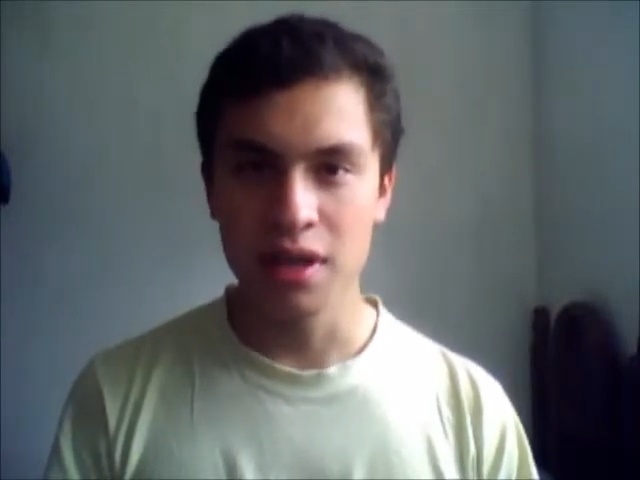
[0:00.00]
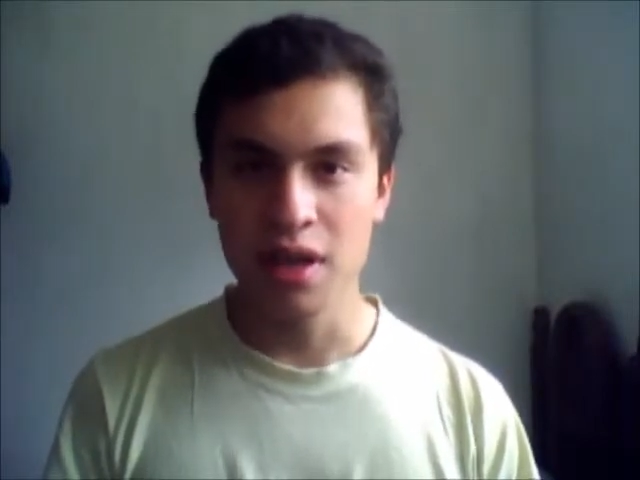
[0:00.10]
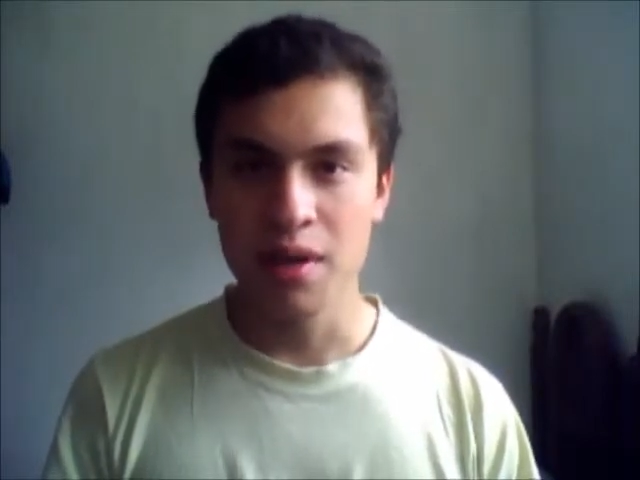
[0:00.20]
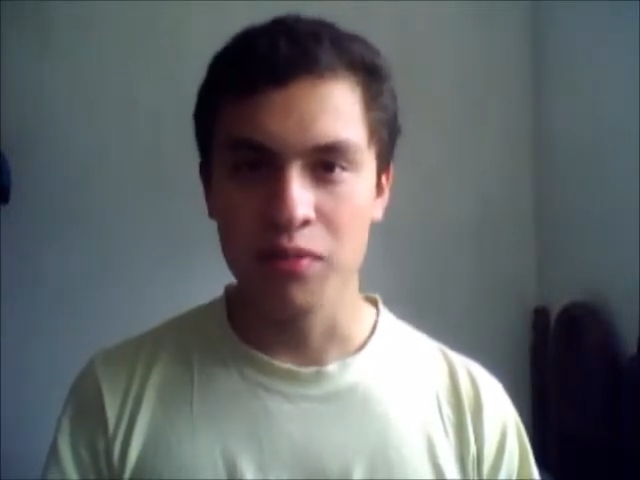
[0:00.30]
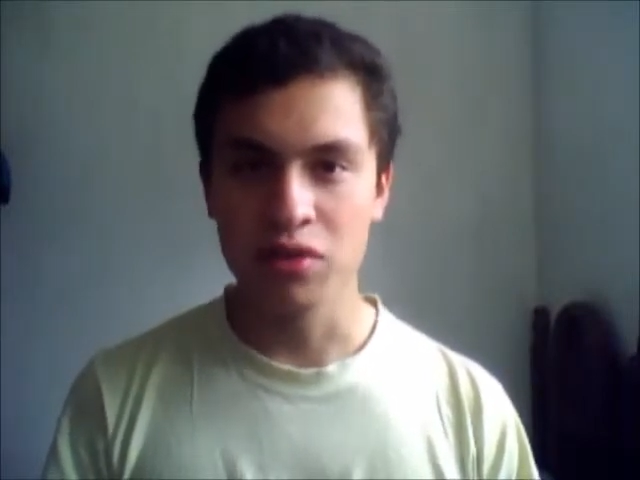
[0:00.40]

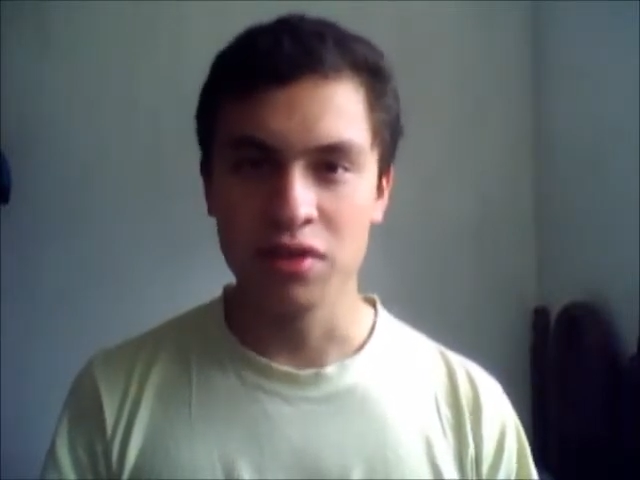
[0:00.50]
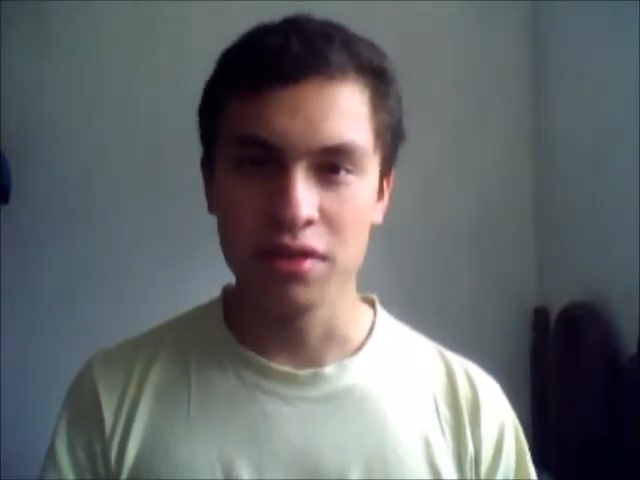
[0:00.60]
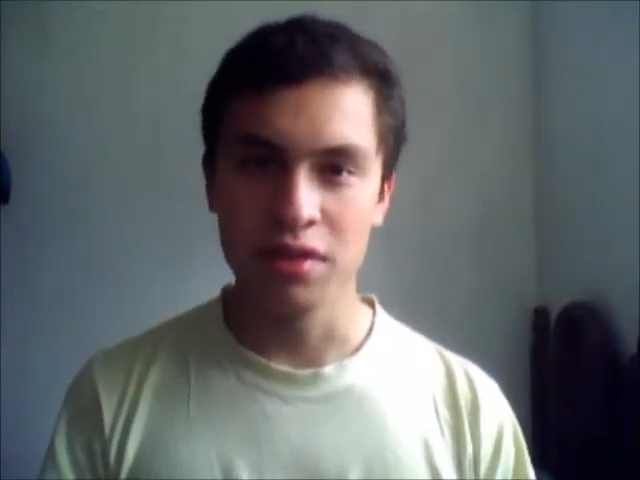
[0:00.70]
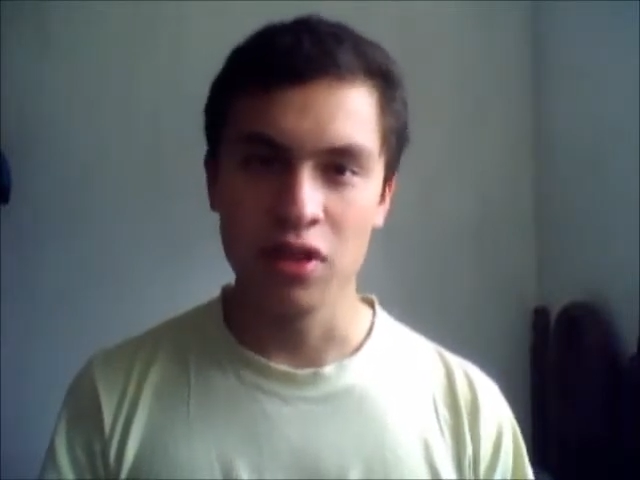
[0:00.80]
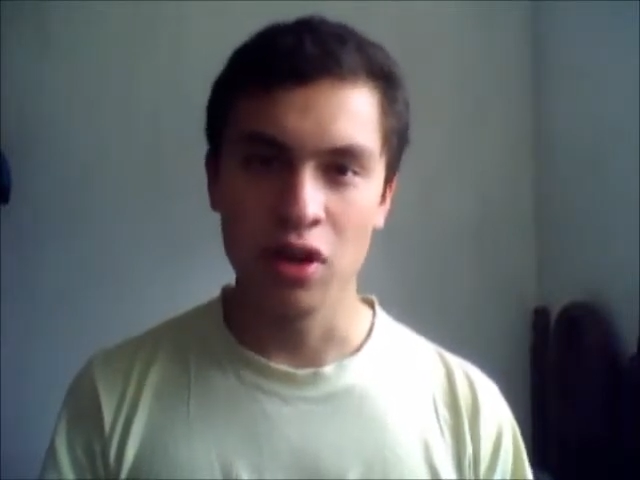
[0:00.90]
processing
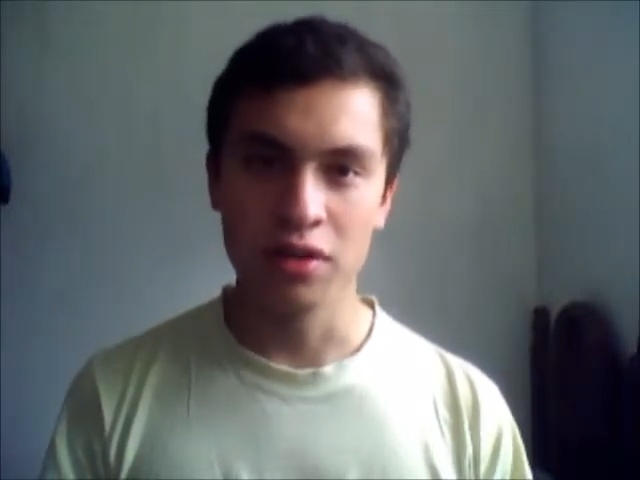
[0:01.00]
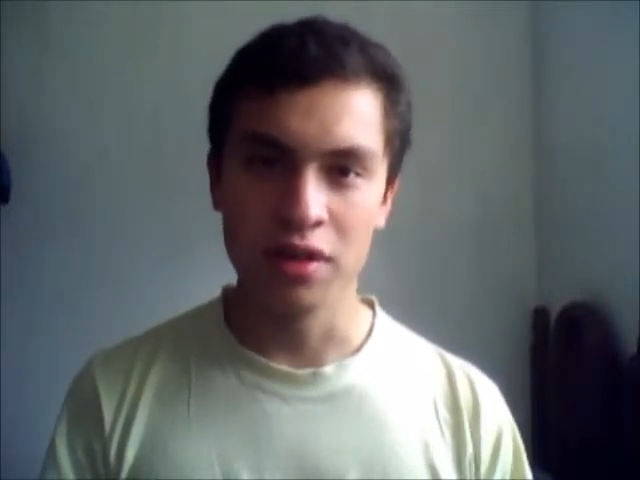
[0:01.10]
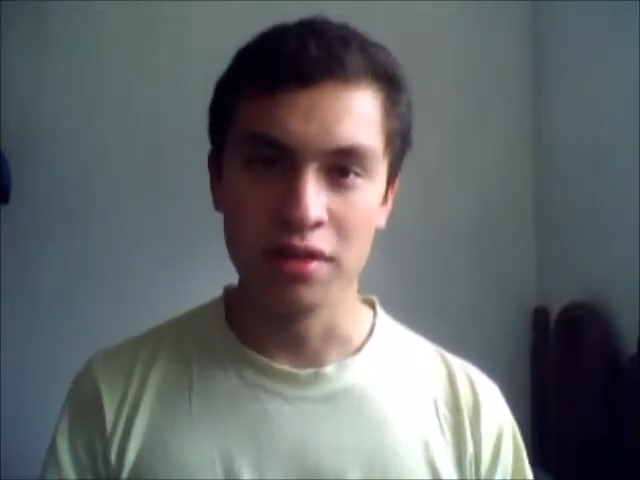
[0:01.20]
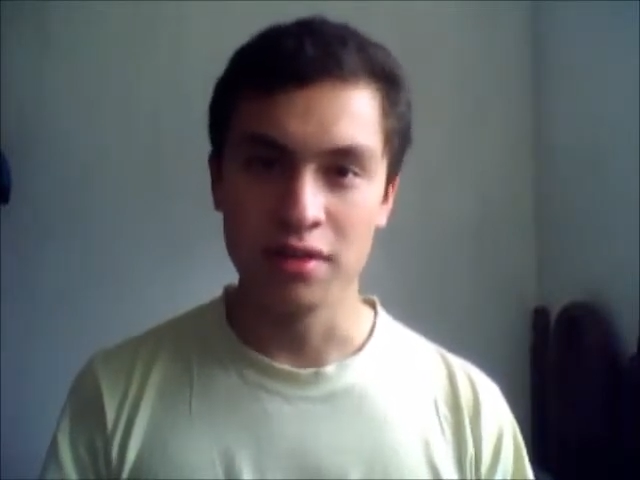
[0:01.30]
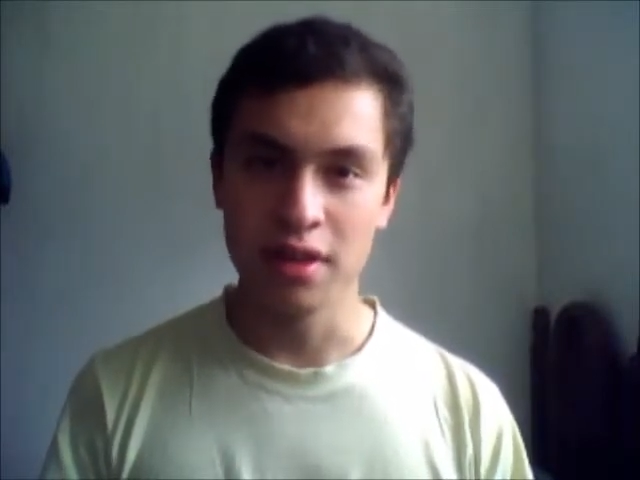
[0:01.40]
under
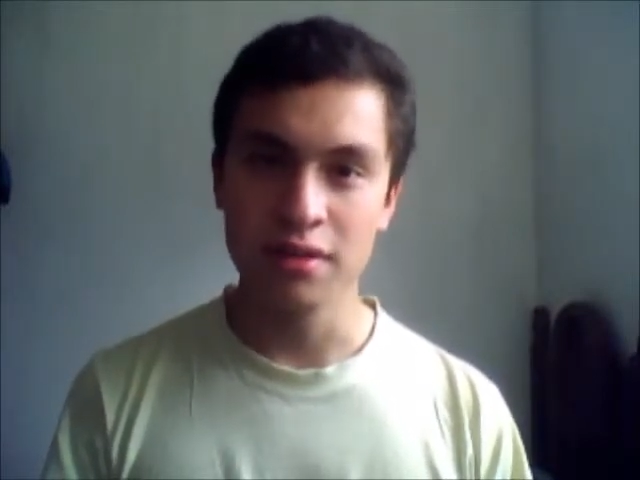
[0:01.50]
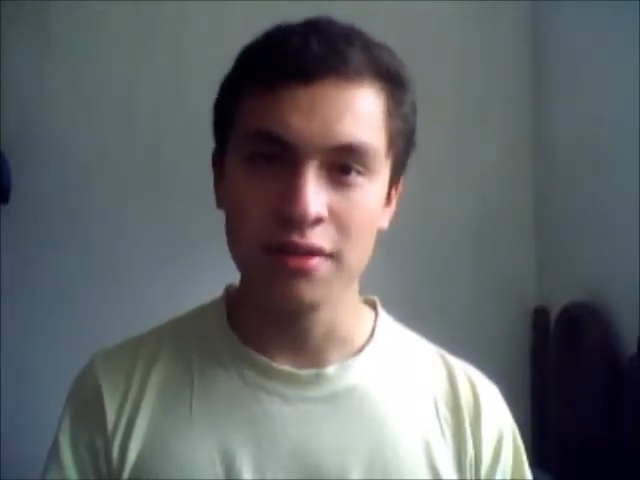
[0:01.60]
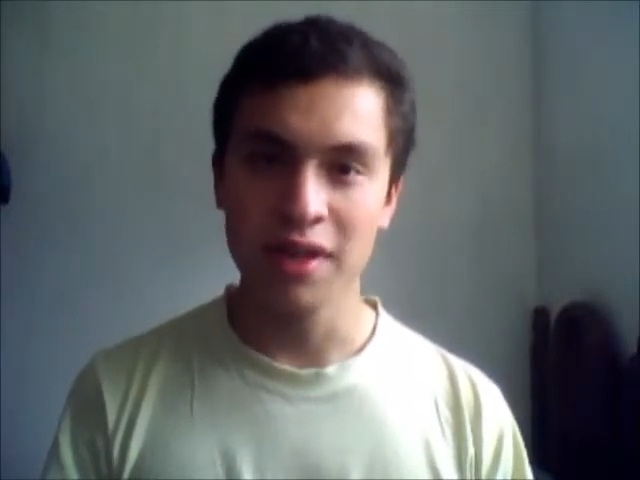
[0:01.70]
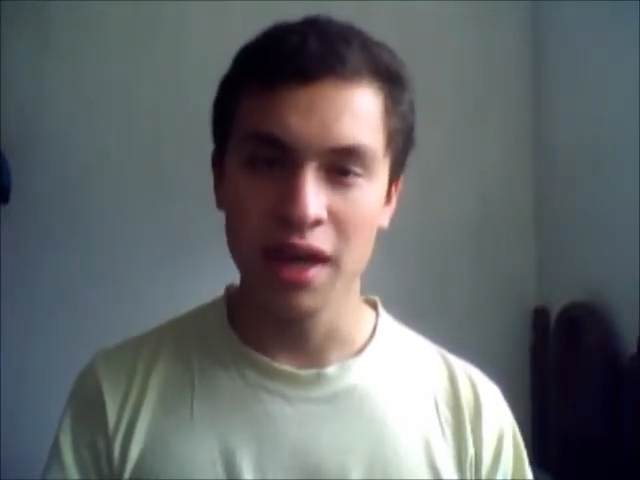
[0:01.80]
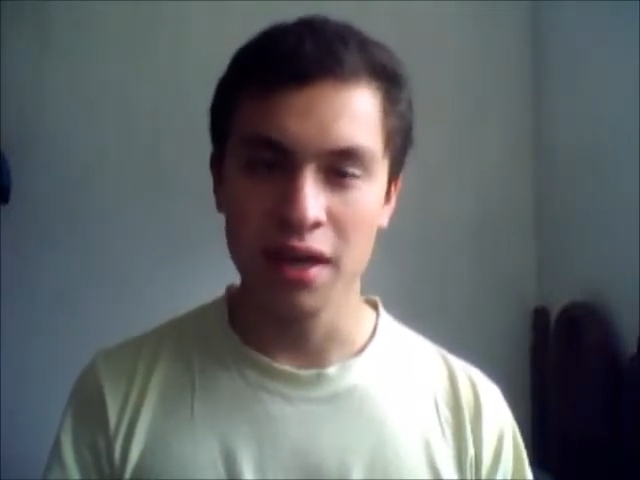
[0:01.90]
intensive
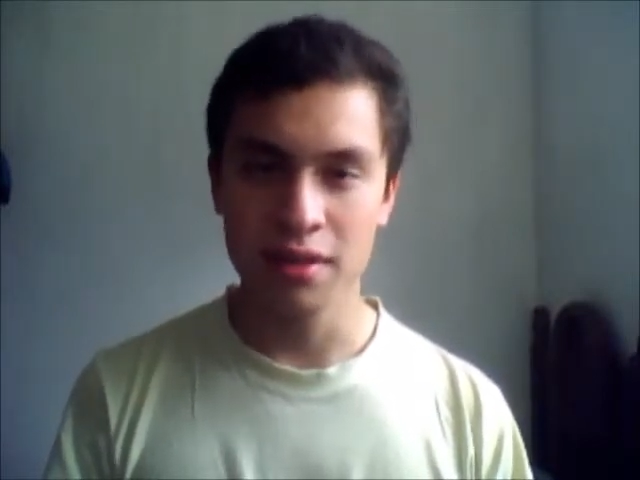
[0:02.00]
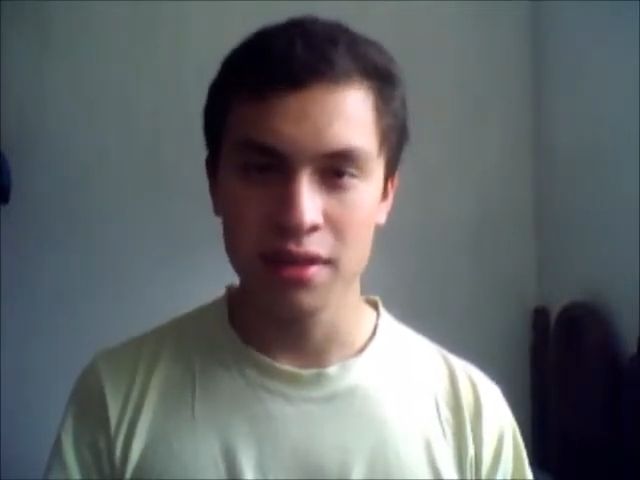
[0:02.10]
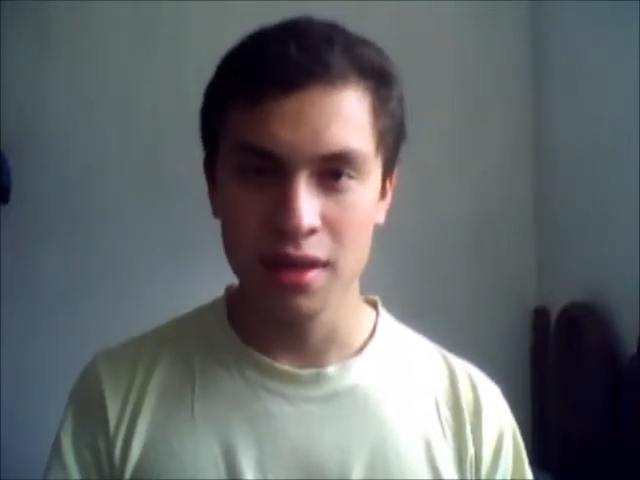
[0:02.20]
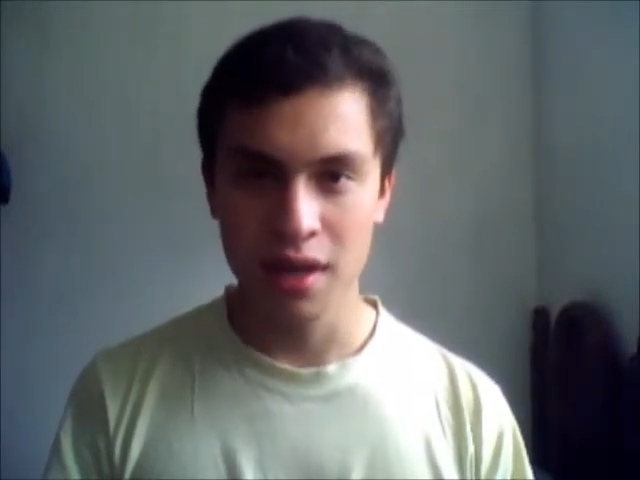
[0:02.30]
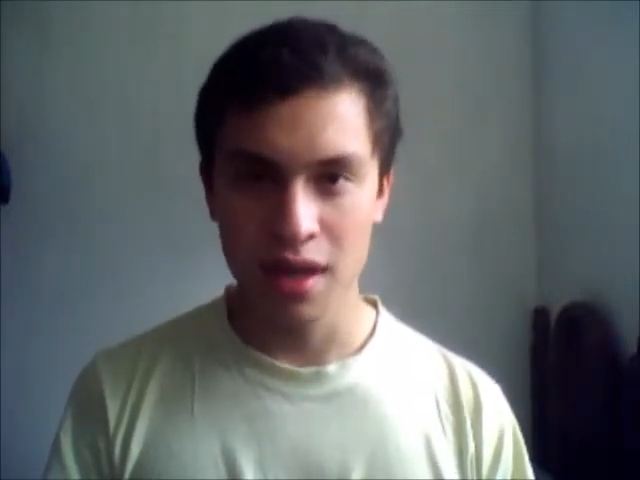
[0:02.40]
heat
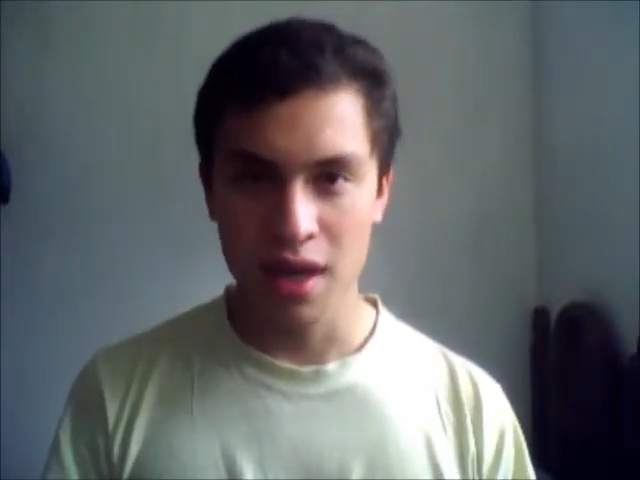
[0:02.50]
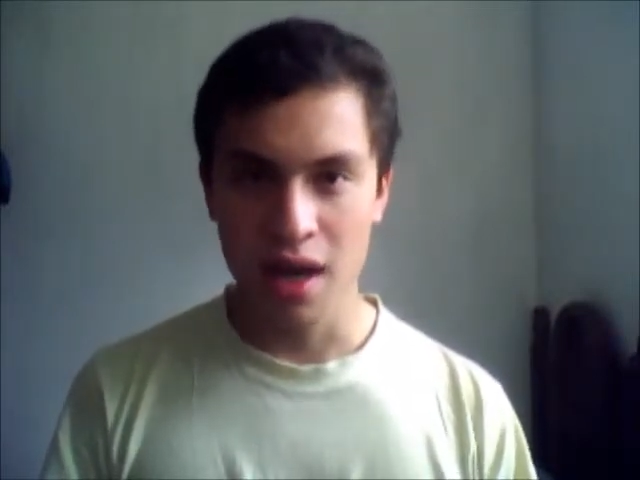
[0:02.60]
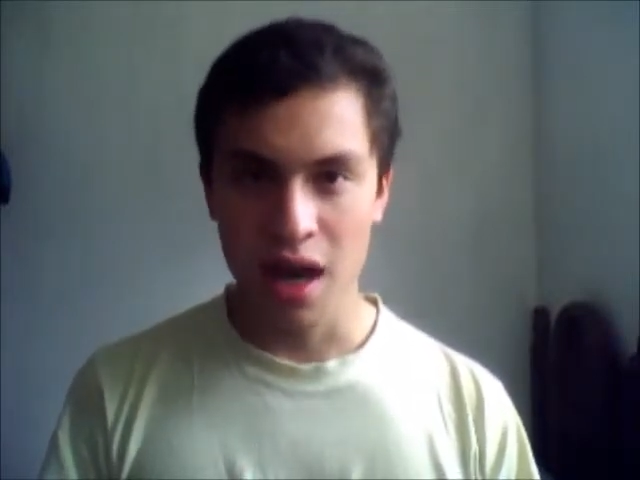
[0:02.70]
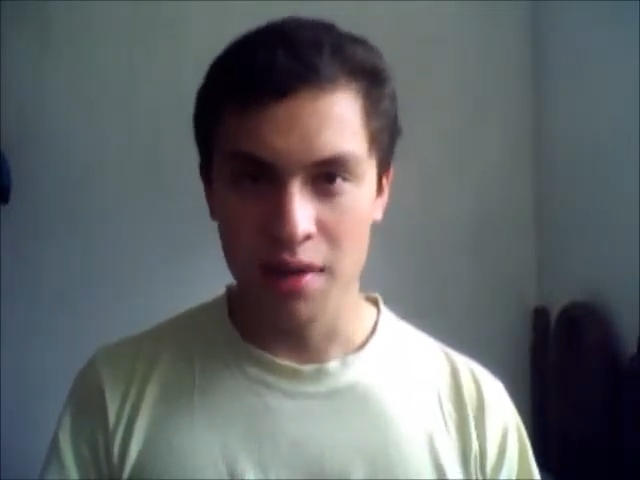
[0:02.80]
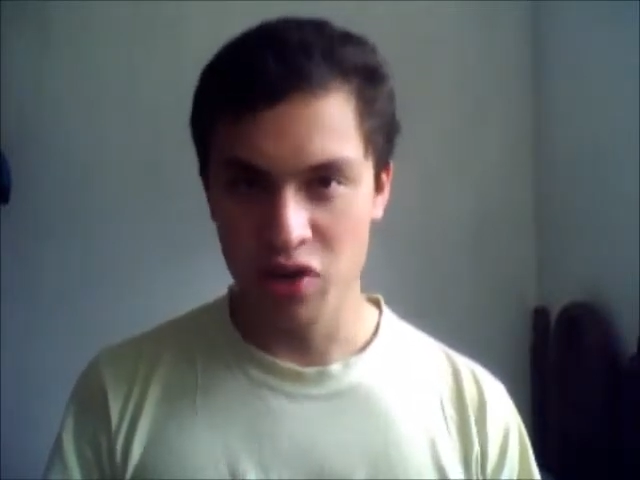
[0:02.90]
and
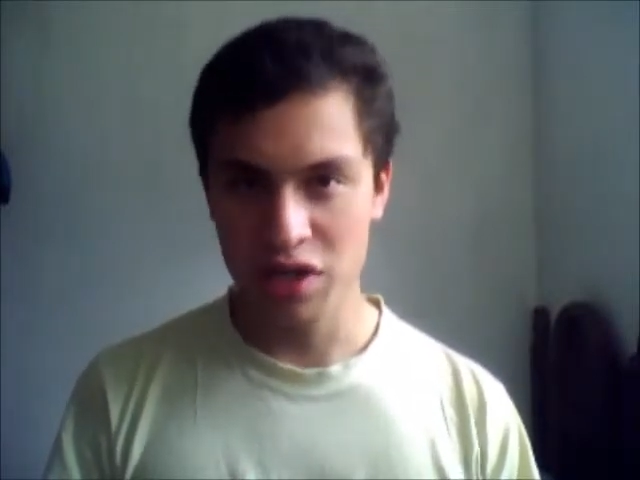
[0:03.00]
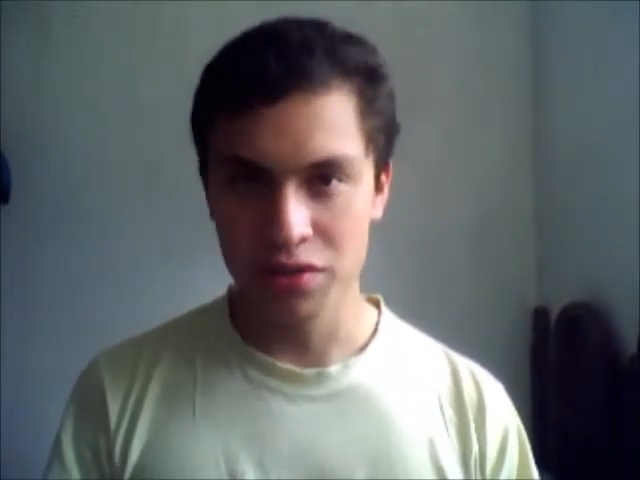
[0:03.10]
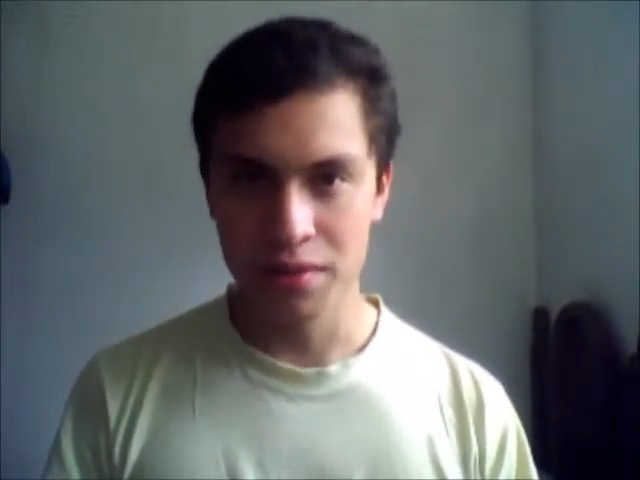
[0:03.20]
pressure.